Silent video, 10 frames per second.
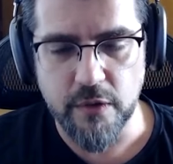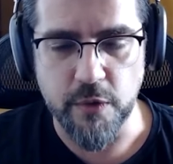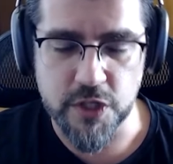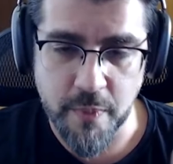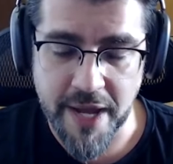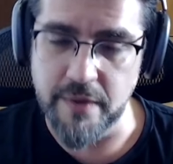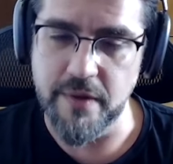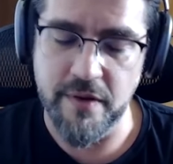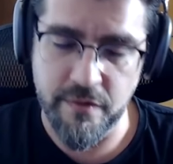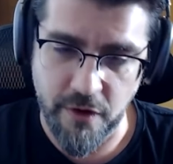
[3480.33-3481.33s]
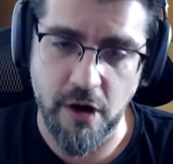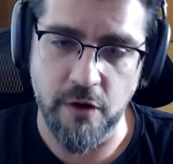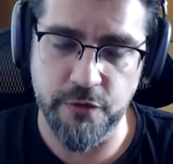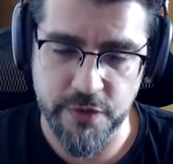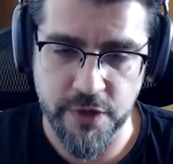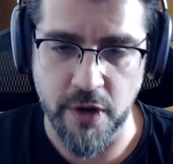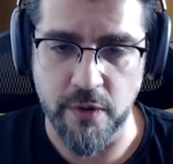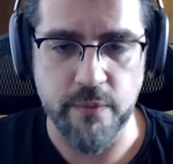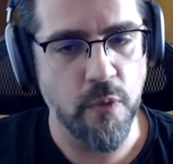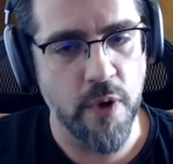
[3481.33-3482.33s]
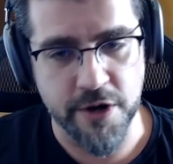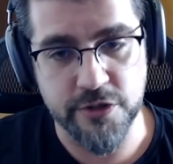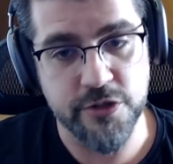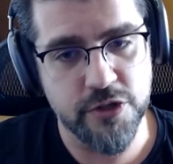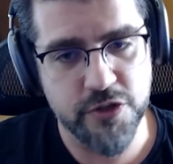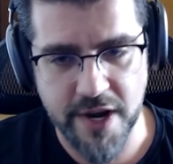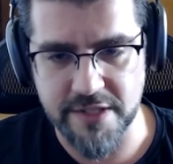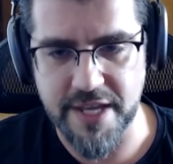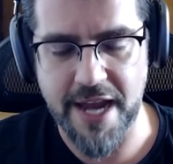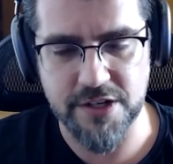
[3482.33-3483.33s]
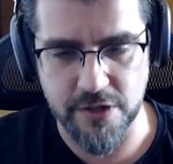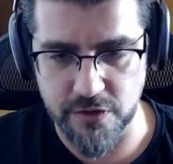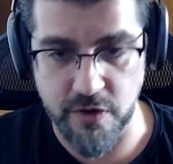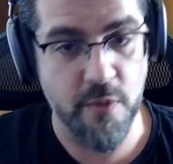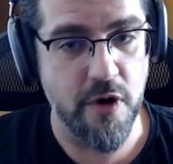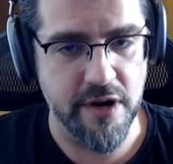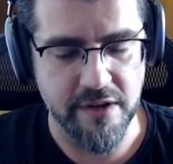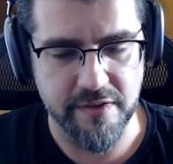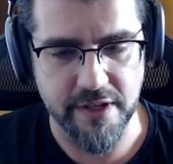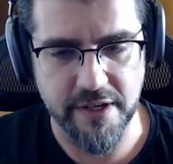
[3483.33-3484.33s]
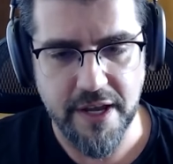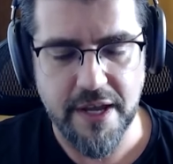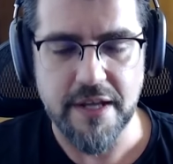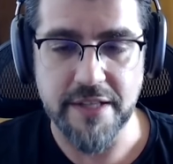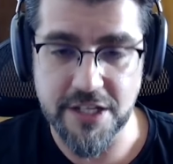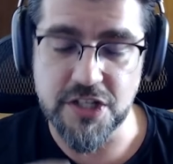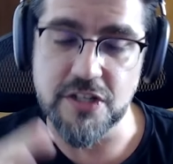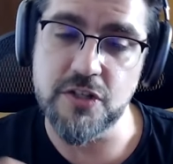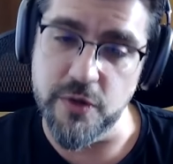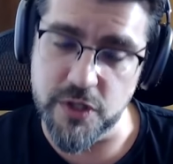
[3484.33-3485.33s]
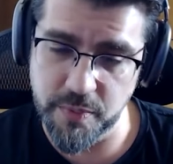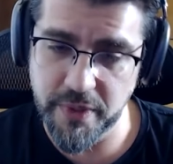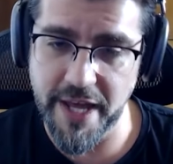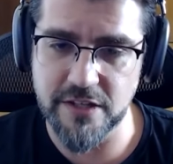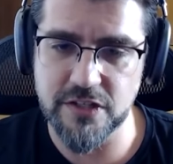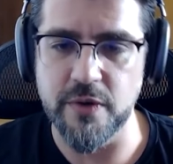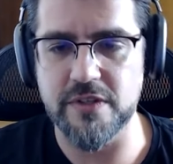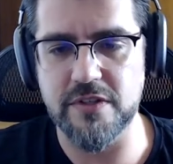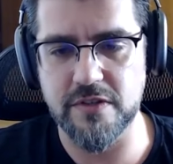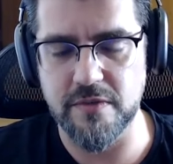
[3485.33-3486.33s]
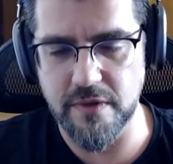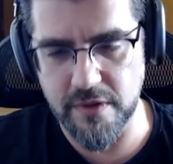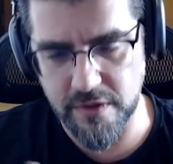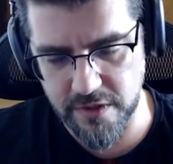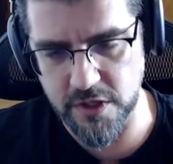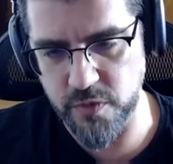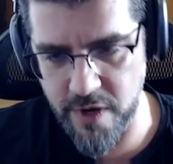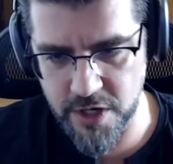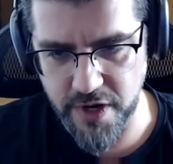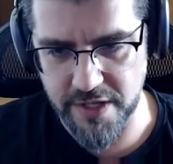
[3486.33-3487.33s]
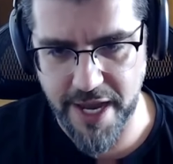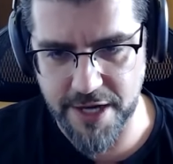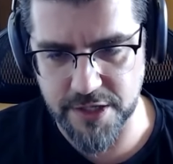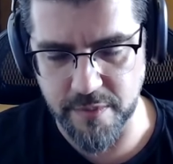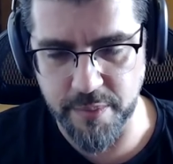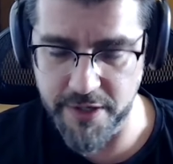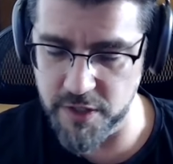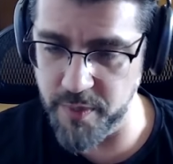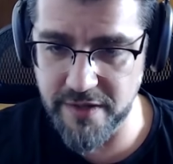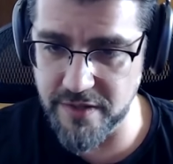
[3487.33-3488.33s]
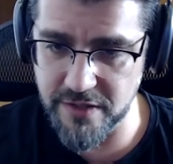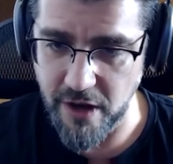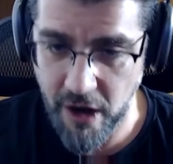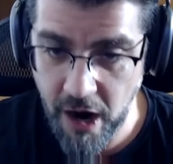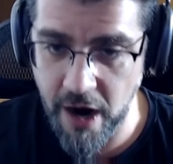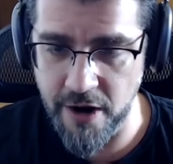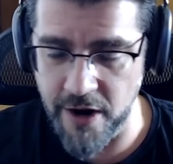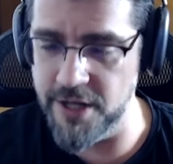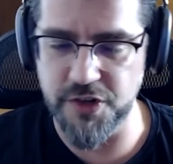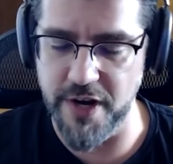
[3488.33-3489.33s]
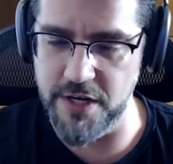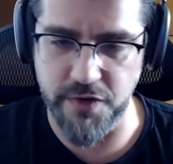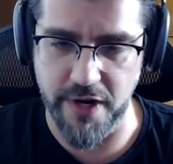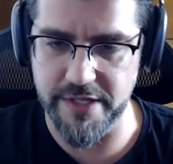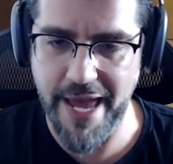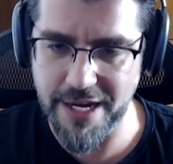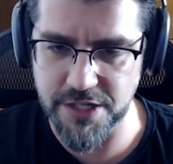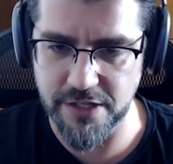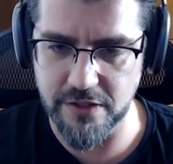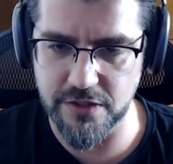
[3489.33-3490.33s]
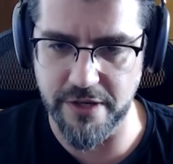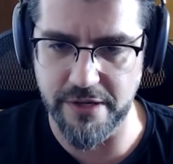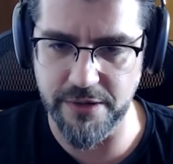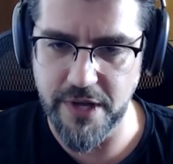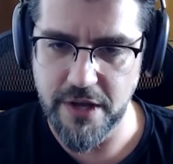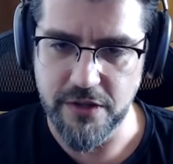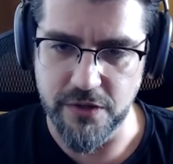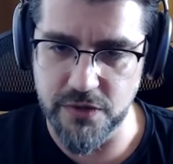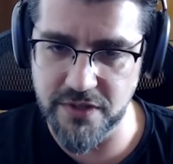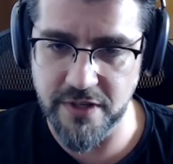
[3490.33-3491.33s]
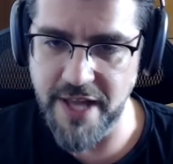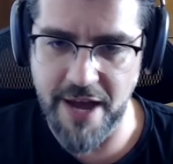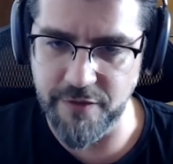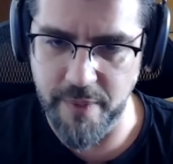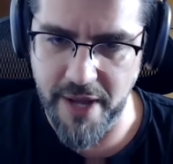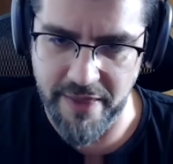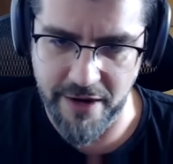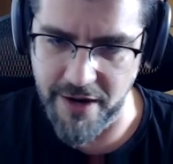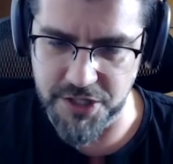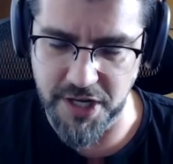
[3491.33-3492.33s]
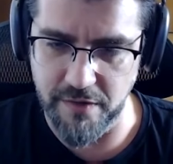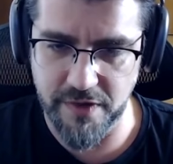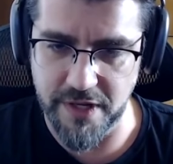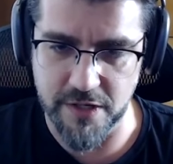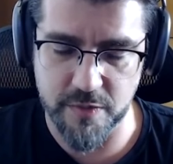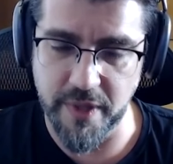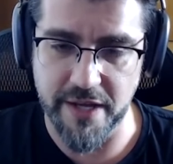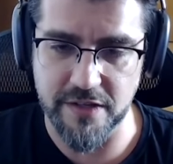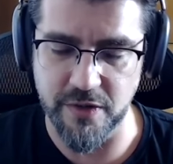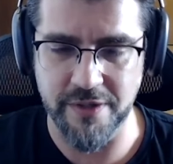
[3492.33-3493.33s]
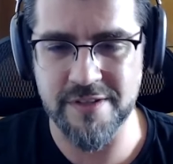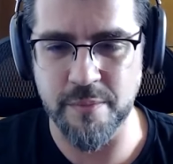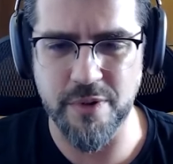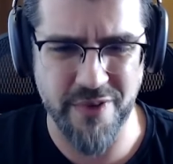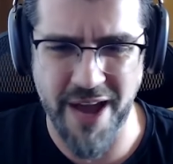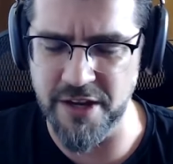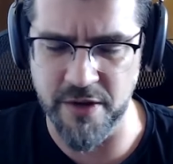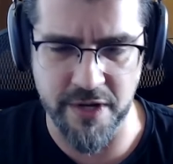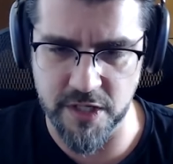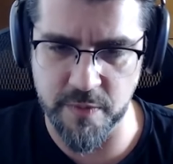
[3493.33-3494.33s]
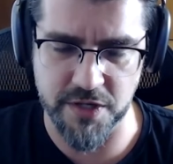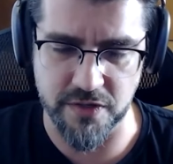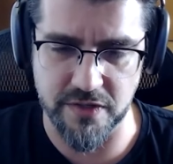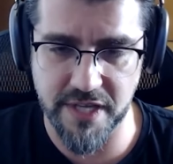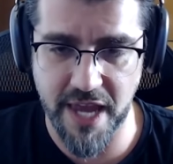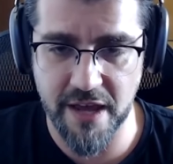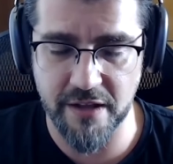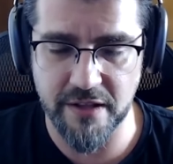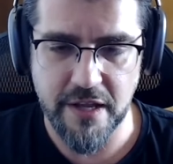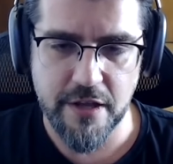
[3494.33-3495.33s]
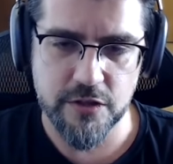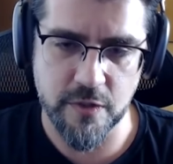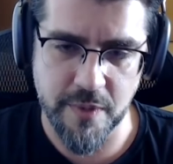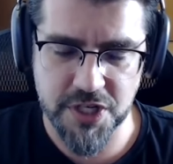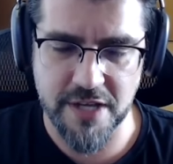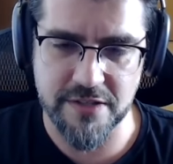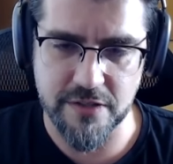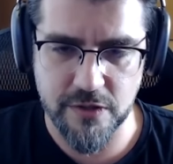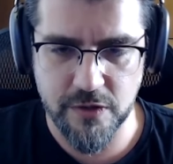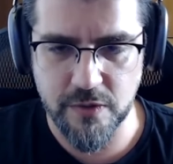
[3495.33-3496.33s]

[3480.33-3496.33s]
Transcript: which might involve you know one or two transactions or more even let's just do a splice so it's just one transaction but splices are on-chain transactions so you still have to pay that on-chain fee to splice so it doesn't provide you any special scale so much as